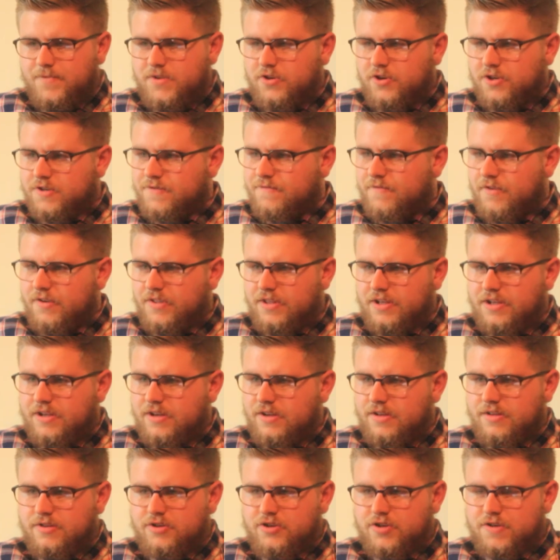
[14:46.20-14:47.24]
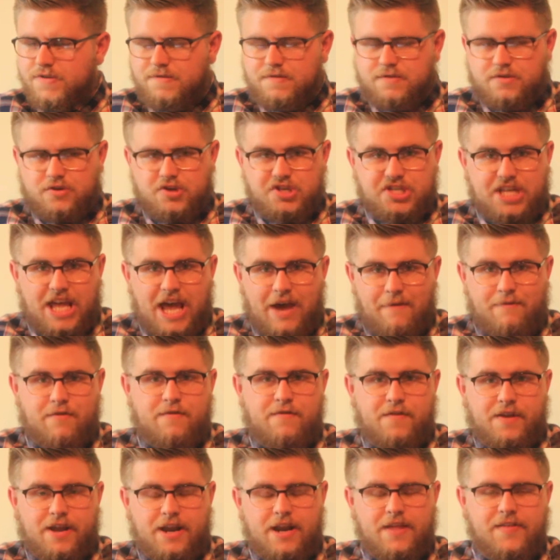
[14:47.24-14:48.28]
just for the just
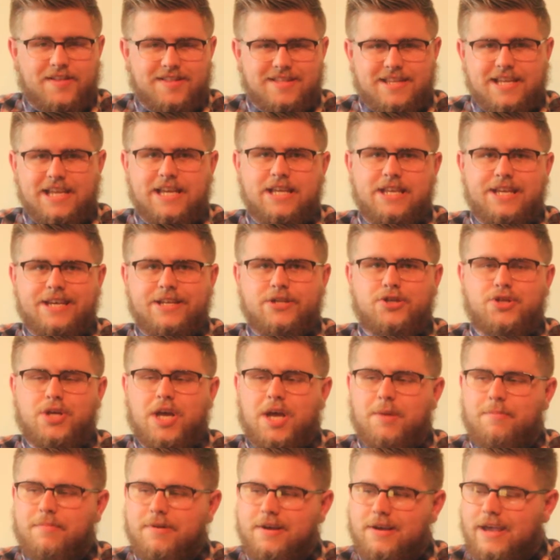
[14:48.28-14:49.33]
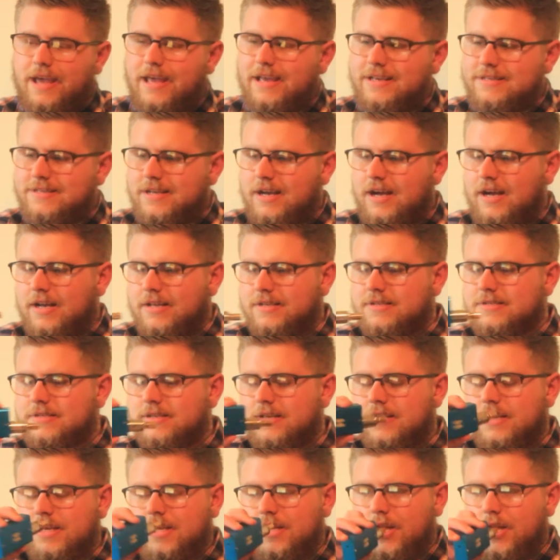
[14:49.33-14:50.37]
everything in it. The DNA chip kicks ass.